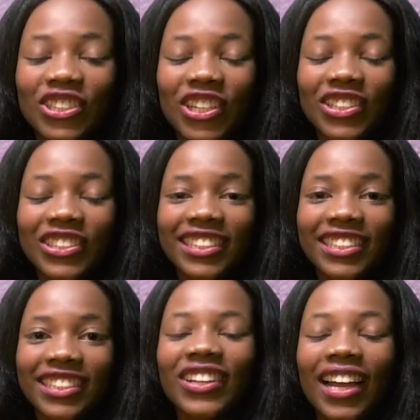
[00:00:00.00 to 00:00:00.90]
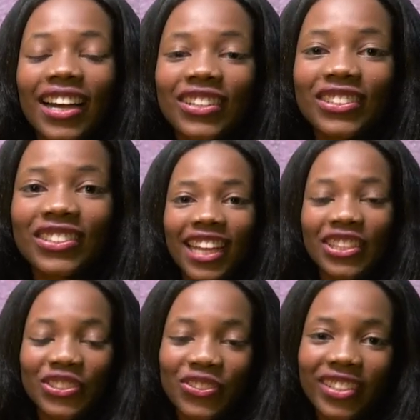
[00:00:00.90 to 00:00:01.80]
Church, your house,
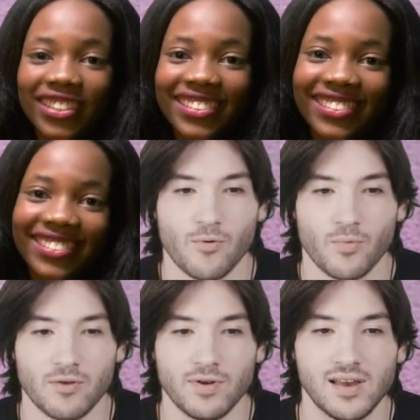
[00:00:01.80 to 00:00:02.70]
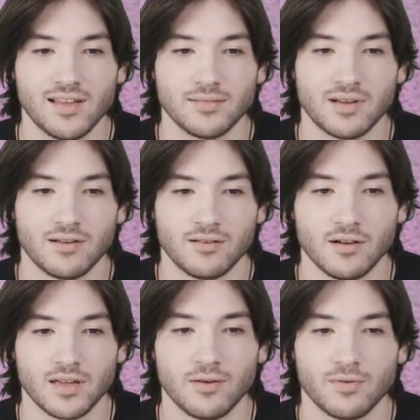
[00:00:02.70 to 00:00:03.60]
and school. What I really liked about
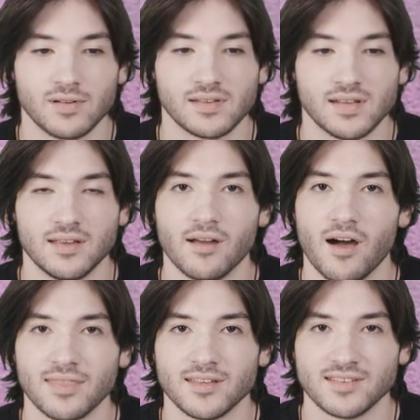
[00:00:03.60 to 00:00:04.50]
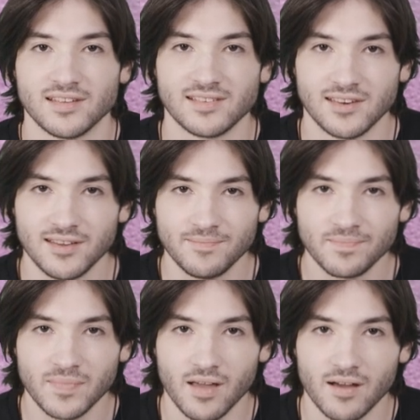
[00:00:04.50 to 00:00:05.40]
Hooky was the authenticity
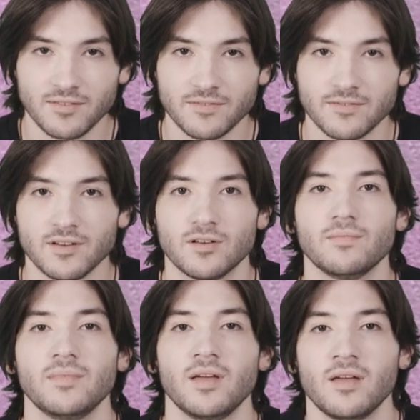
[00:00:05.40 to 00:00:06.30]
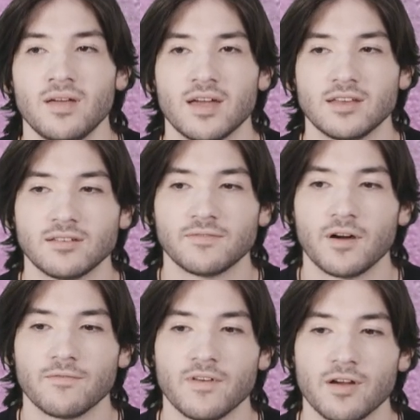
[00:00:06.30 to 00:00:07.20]
of the film. It just
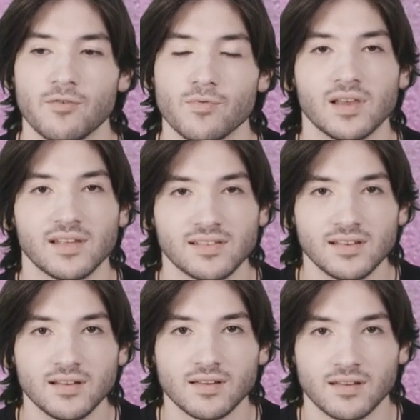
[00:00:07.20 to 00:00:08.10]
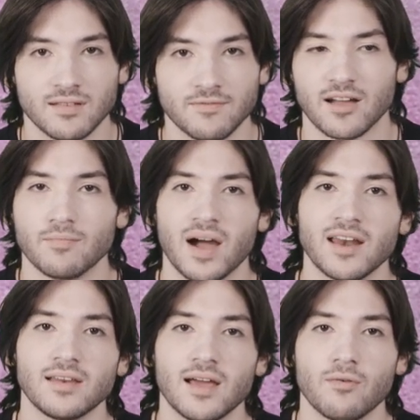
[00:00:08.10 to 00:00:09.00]
felt very realistic, and
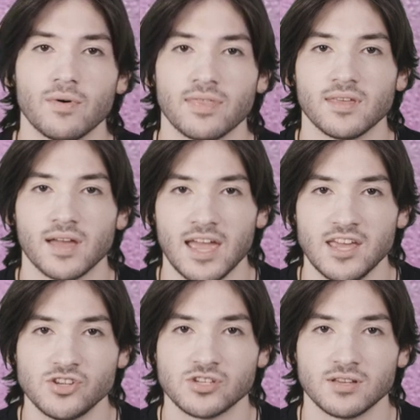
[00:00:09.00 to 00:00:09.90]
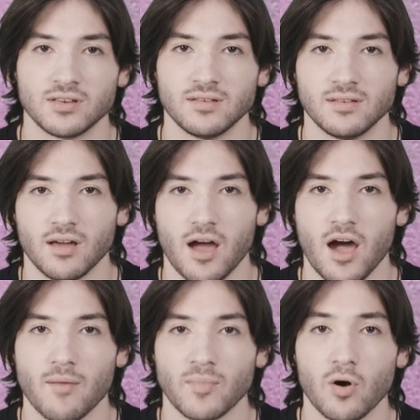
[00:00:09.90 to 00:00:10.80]
combining that with the Haitian
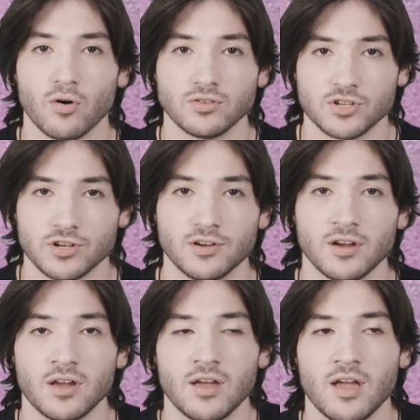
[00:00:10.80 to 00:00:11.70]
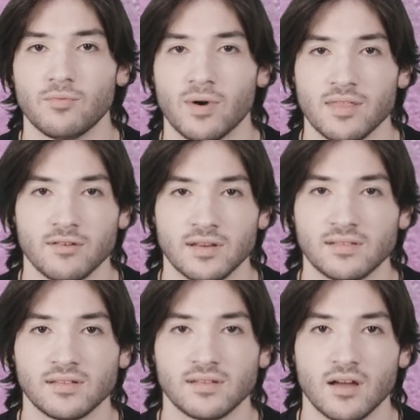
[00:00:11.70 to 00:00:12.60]
culture, whether
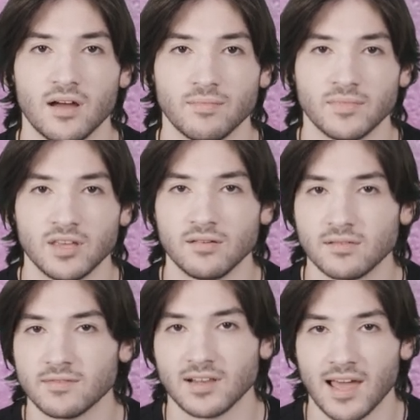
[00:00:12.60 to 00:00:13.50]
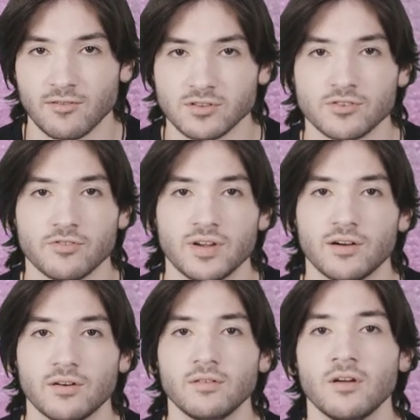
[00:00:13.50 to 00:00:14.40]
it's the use of the language
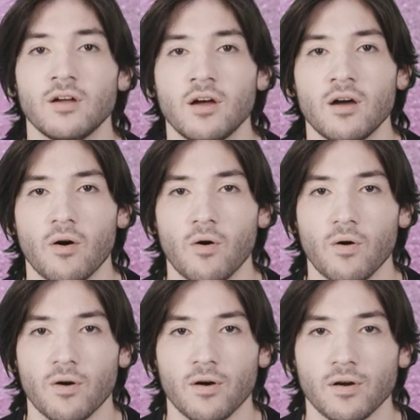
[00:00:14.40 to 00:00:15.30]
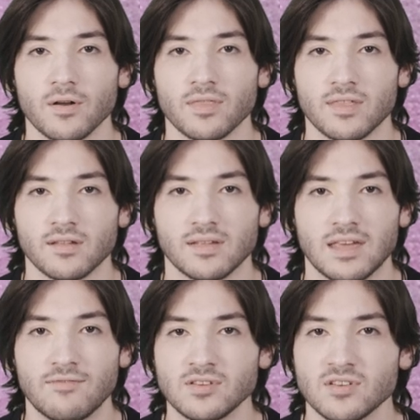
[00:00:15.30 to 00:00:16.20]
Creole or
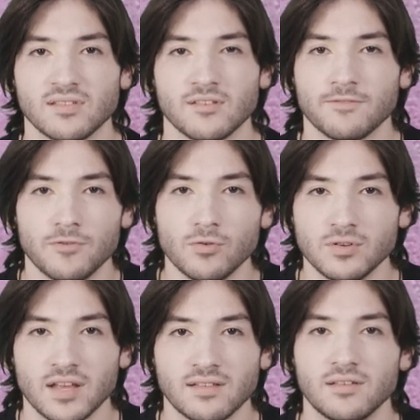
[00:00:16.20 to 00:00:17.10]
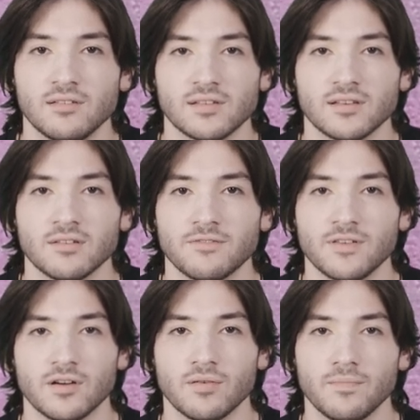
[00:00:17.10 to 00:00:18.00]
even just the food that's used in the
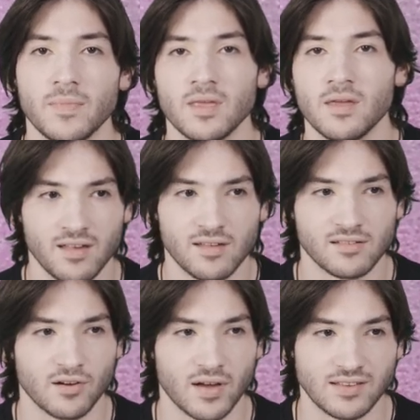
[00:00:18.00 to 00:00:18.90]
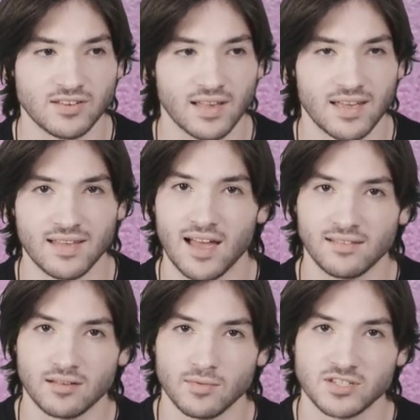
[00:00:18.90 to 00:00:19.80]
film. So it had
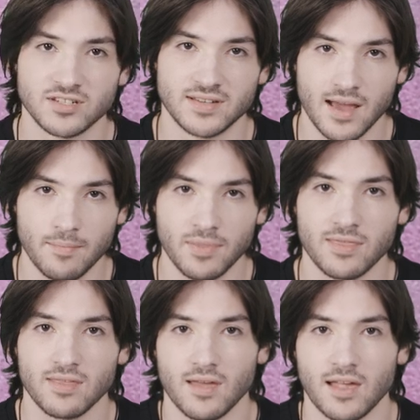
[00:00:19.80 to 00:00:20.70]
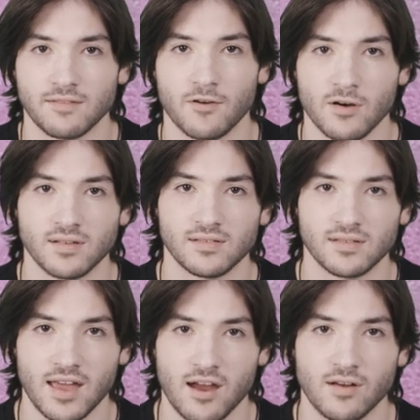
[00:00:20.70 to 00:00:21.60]
so much depth as far as
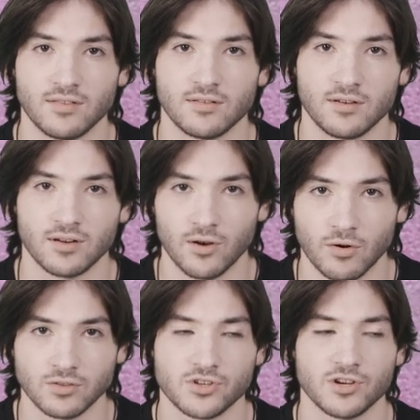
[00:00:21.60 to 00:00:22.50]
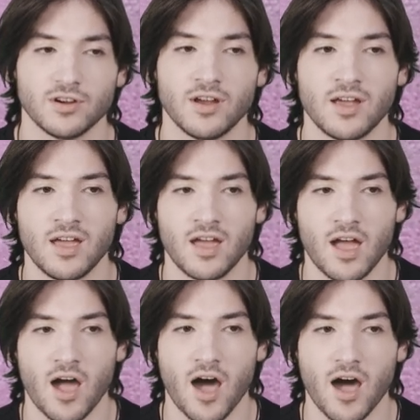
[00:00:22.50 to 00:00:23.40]
character and culture
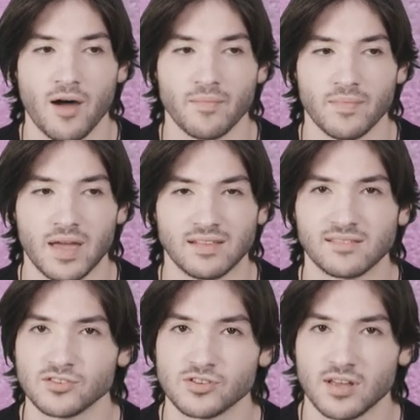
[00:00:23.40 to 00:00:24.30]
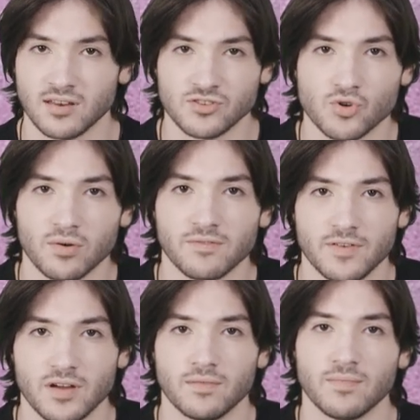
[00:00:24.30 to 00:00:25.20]
in a short
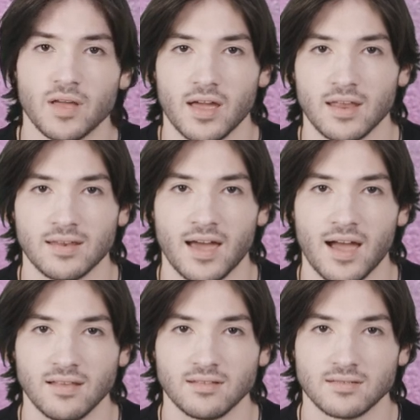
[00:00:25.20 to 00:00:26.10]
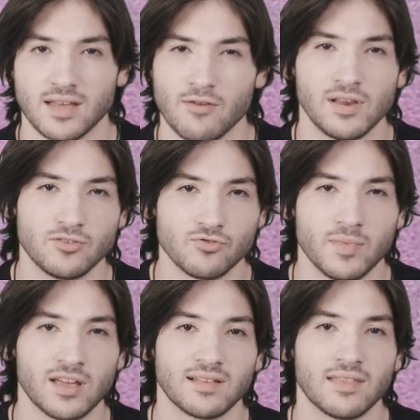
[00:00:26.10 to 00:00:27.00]
film, and that really drew
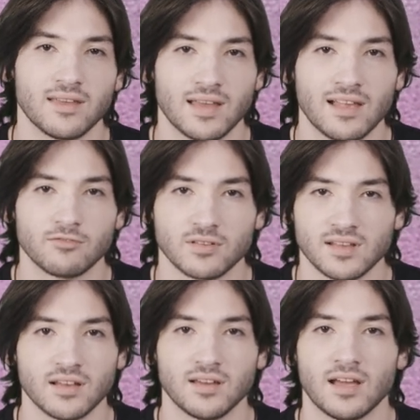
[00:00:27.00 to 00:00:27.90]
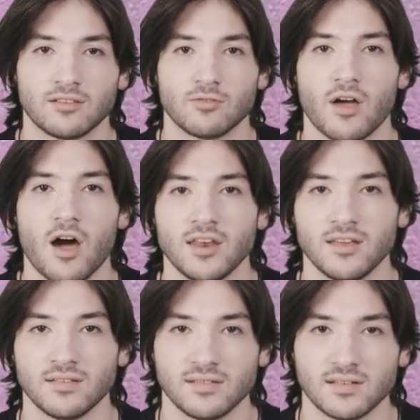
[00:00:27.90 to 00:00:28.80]
me because I think that's what's going to connect with
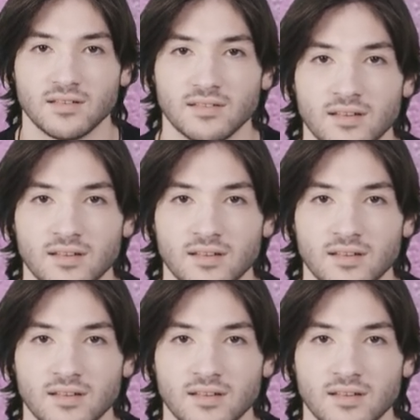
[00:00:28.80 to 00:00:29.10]
audiences.